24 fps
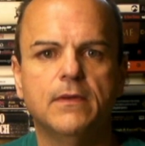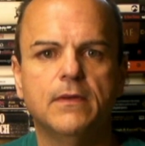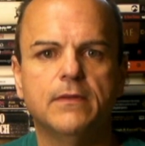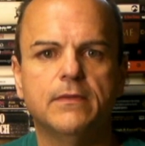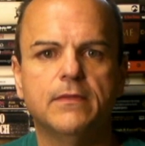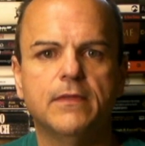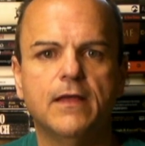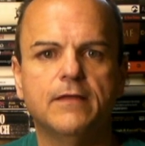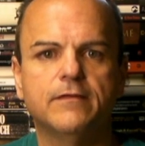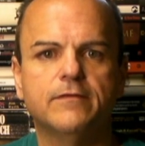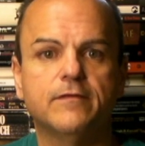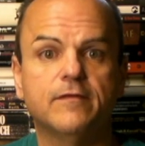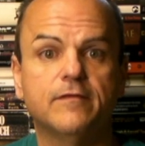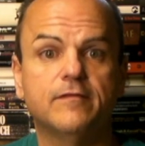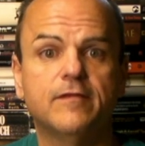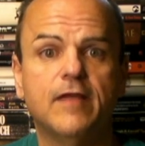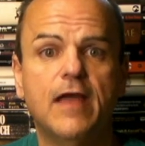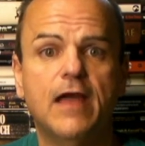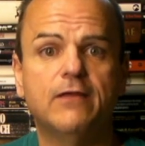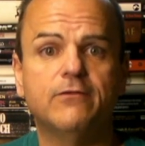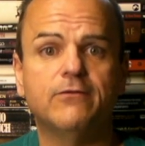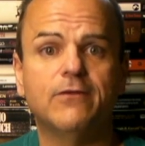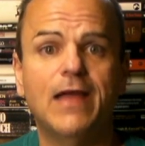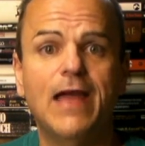And that's the
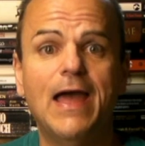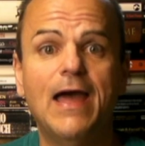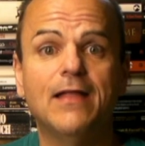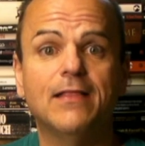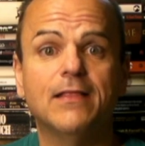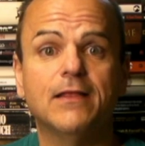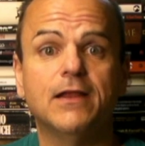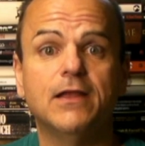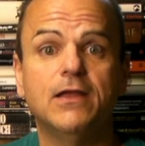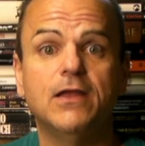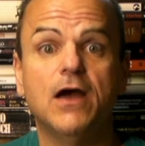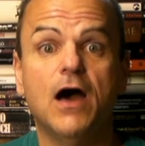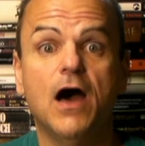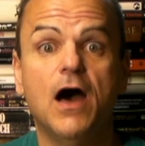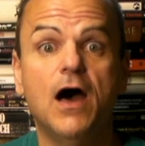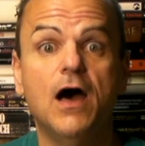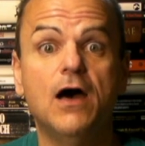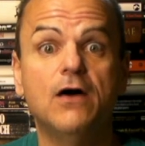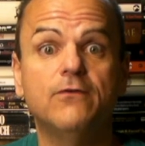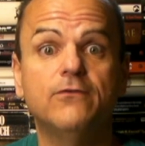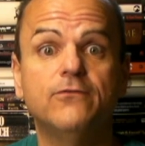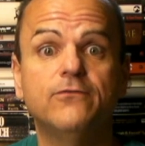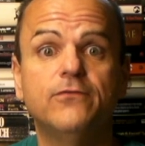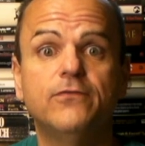sad reality
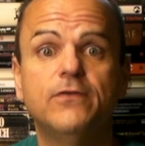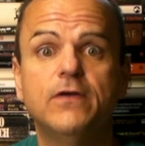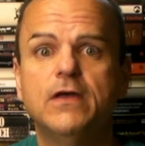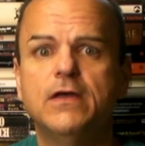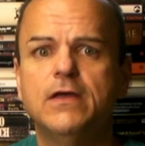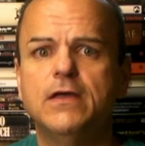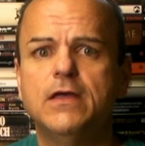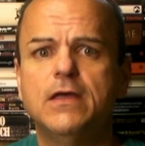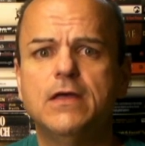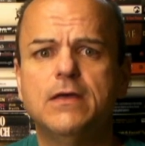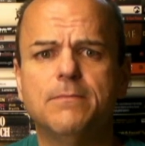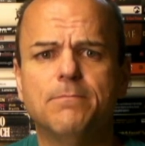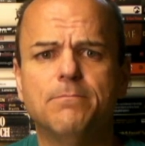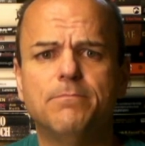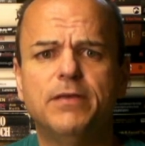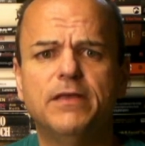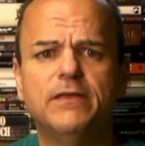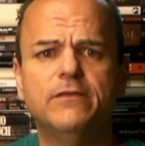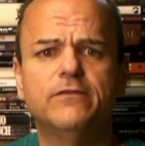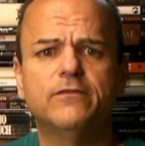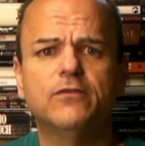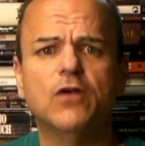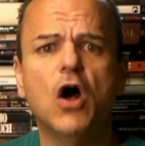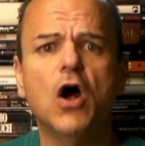of
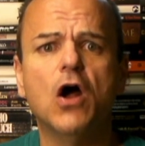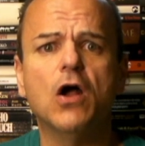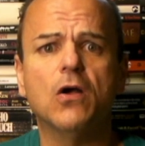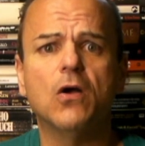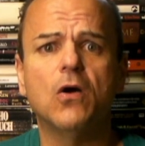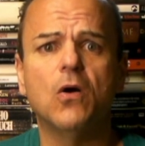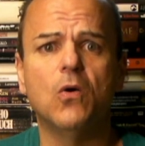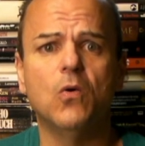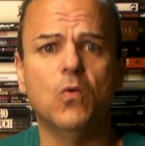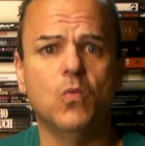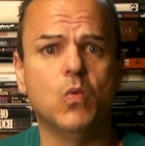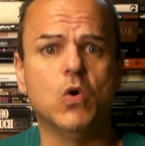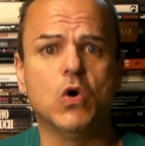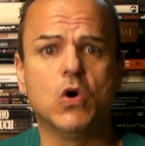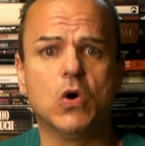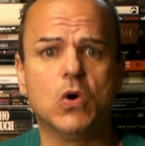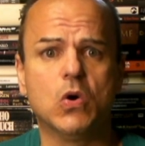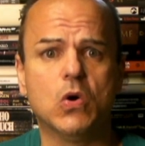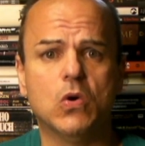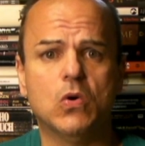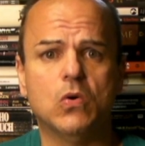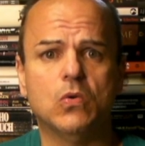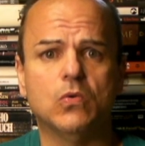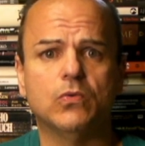Bizarro
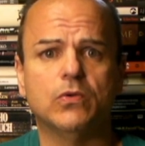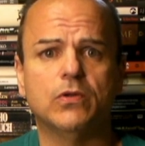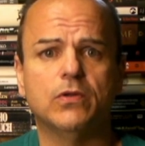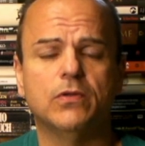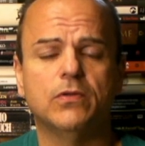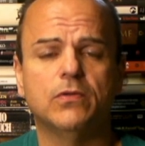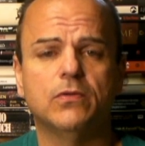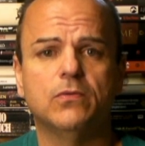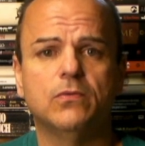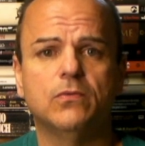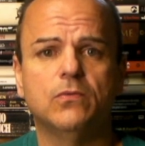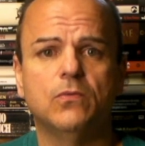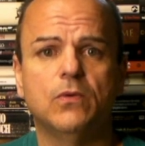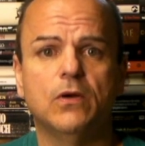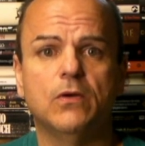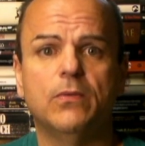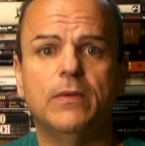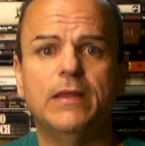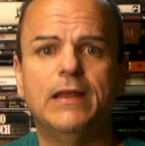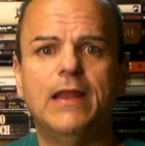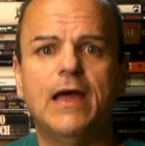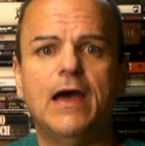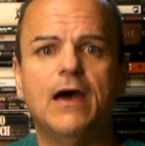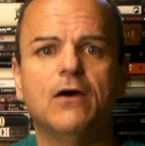World, where
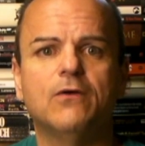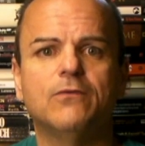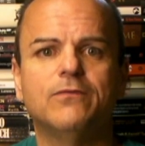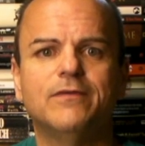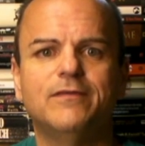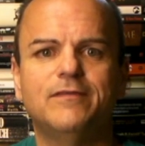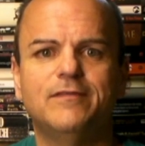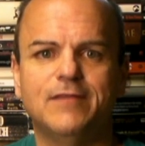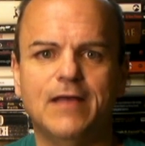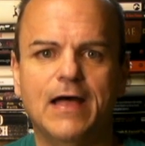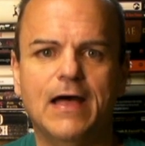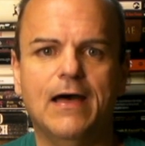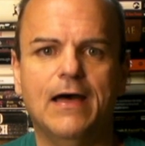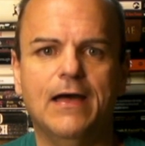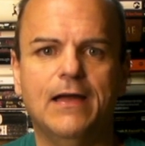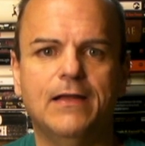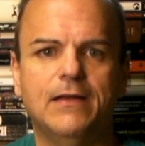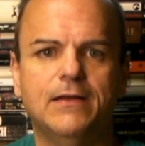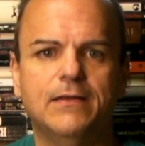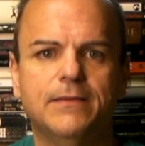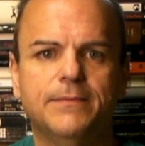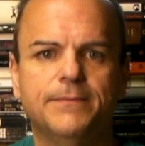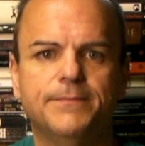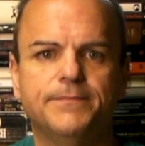we now
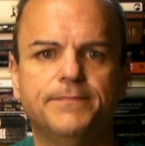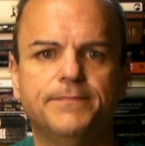reside.